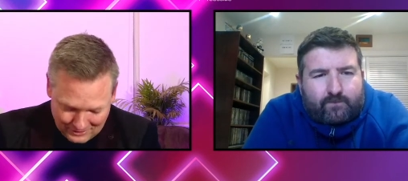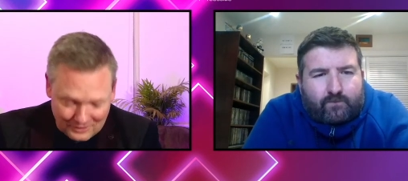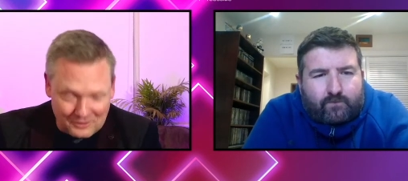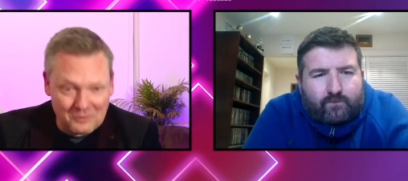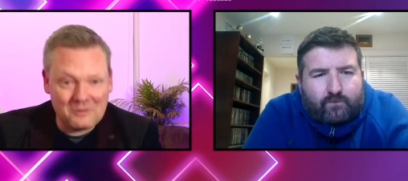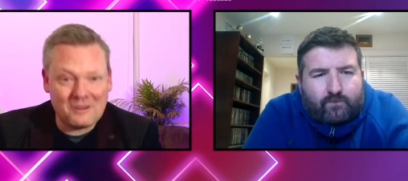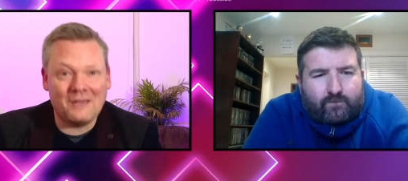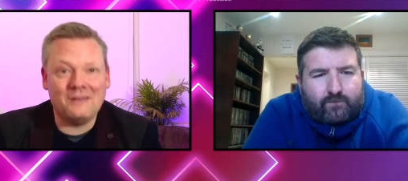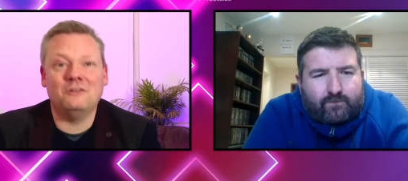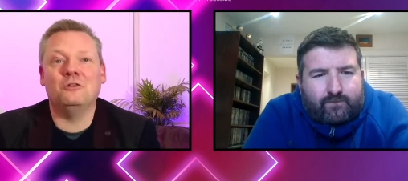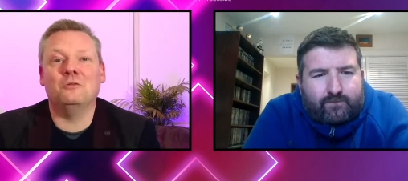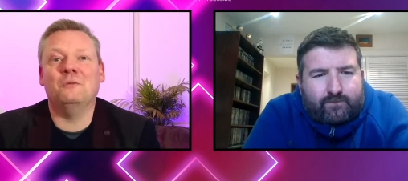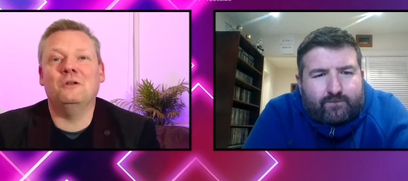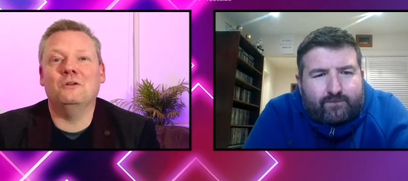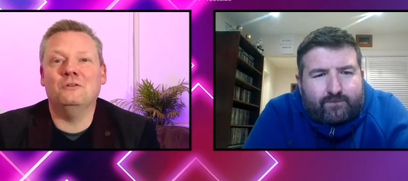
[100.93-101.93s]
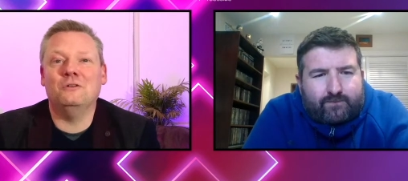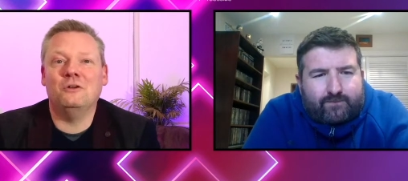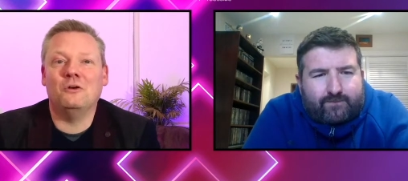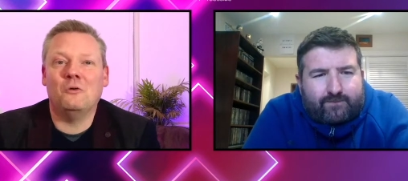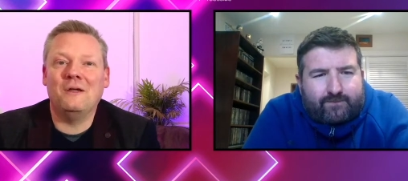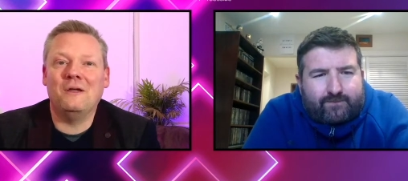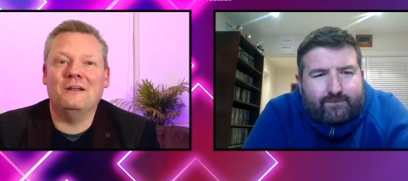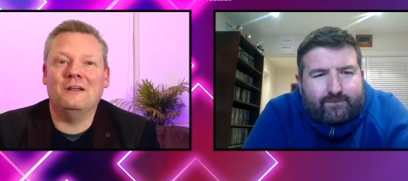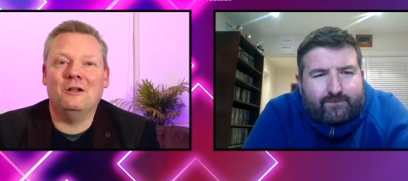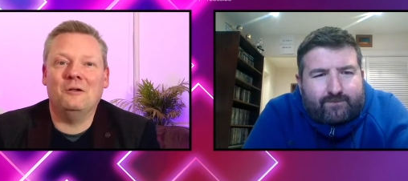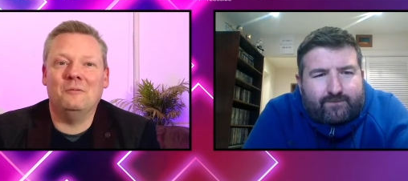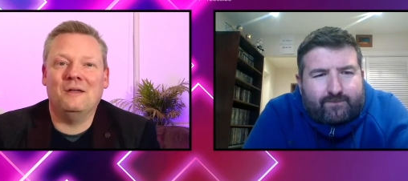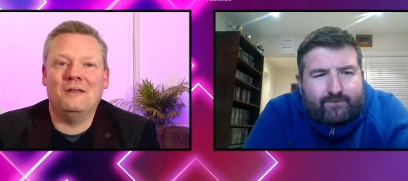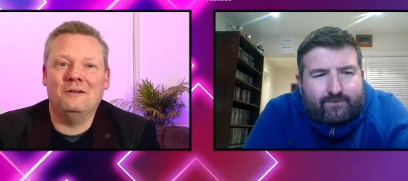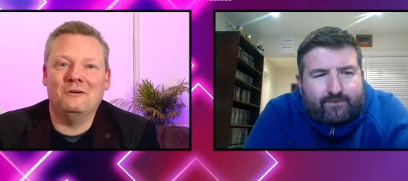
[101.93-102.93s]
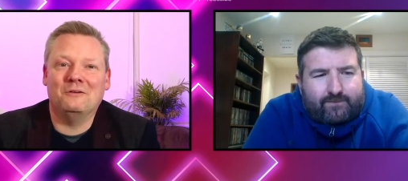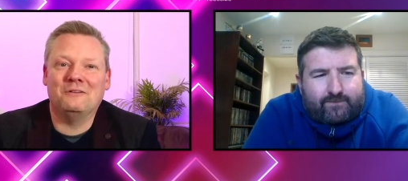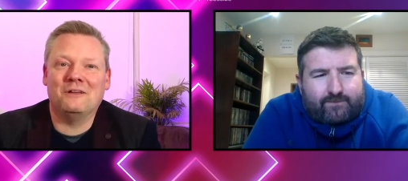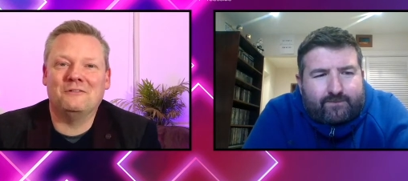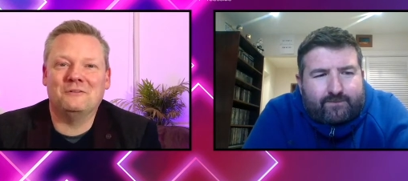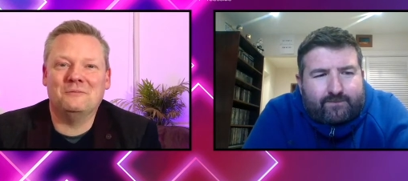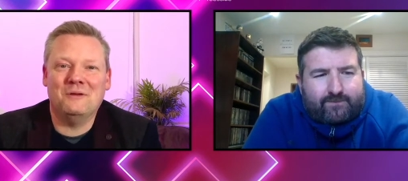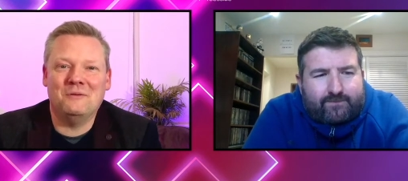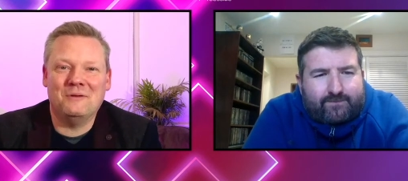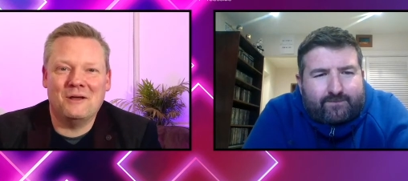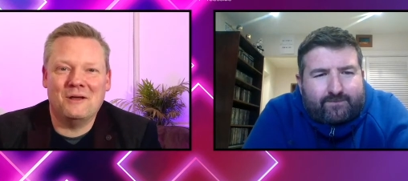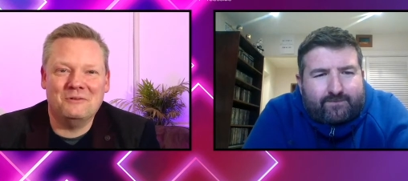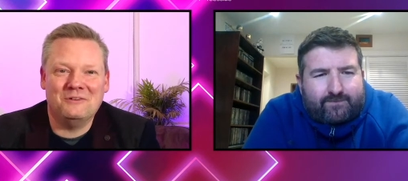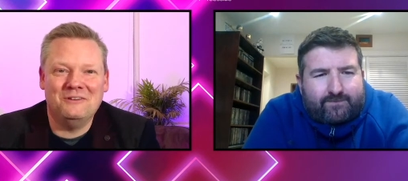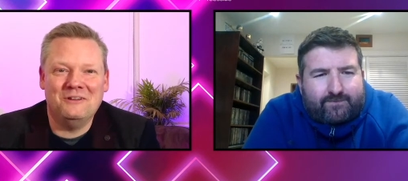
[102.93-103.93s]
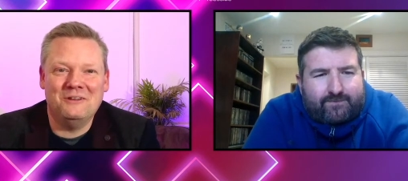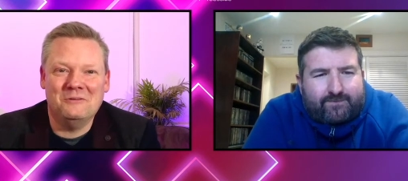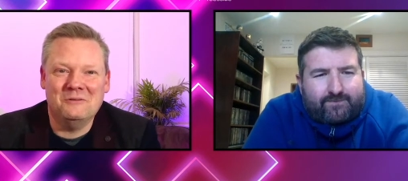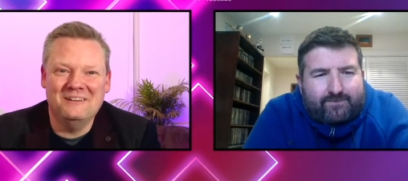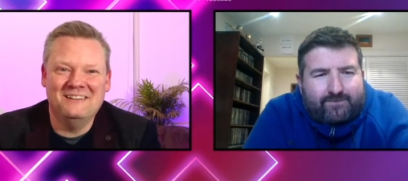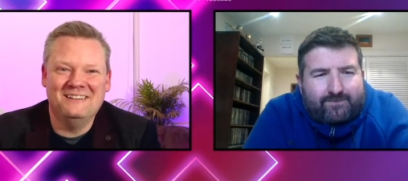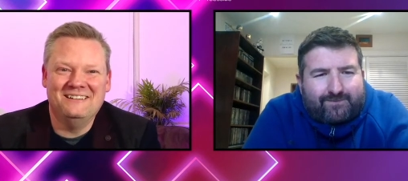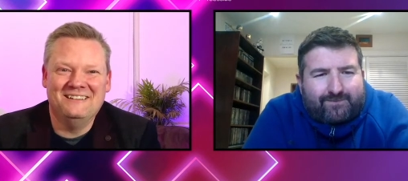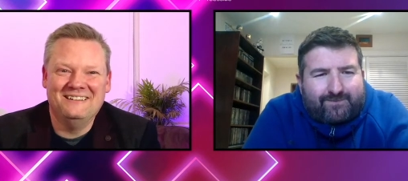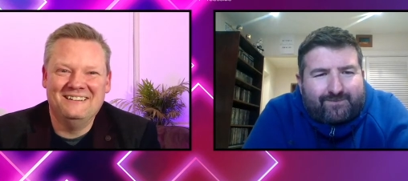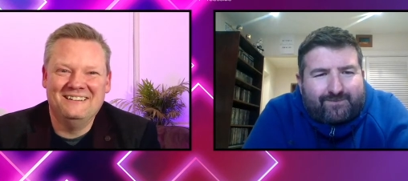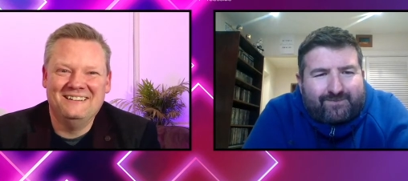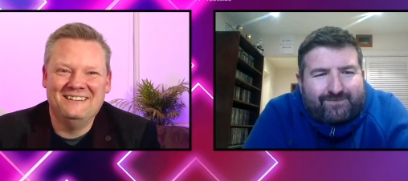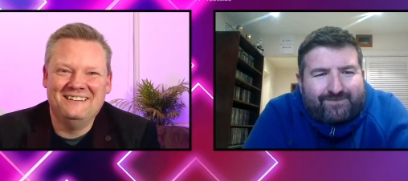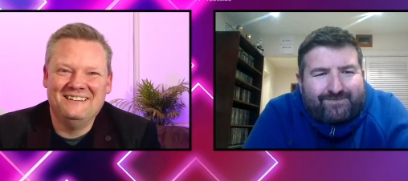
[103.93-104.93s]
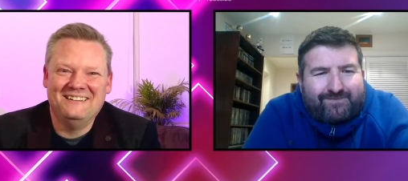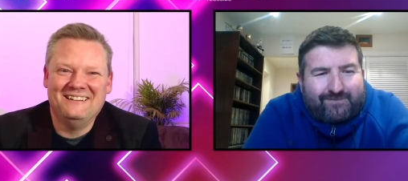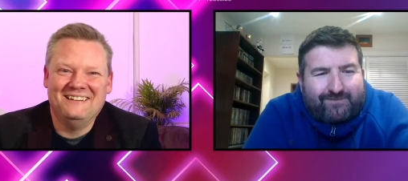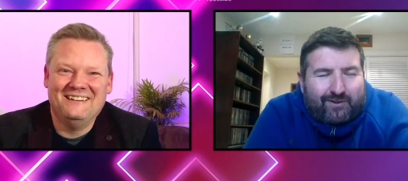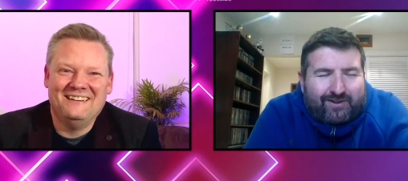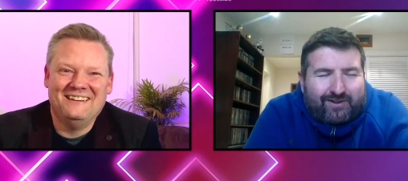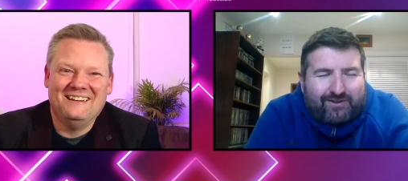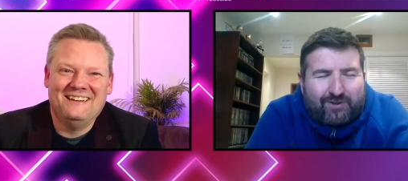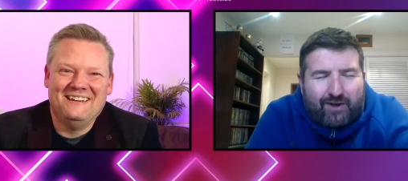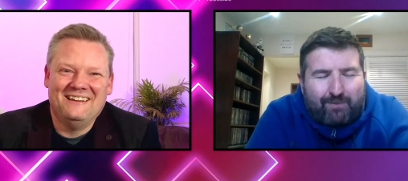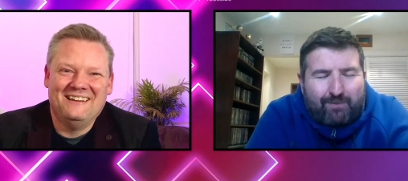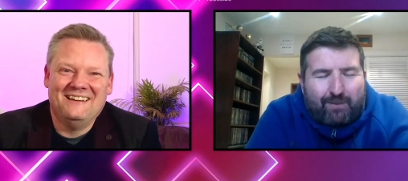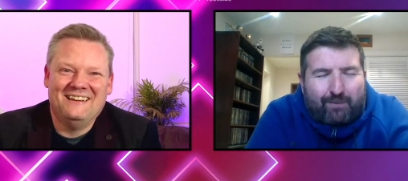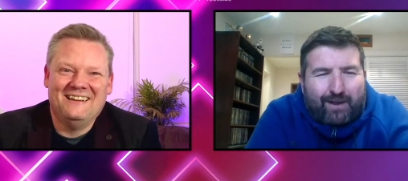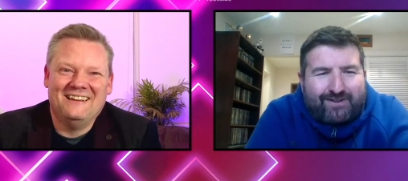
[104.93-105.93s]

Speaker 1: you kind of took me under your wing a little bit and looked after me when I was new.
Speaker 2: I tried my best.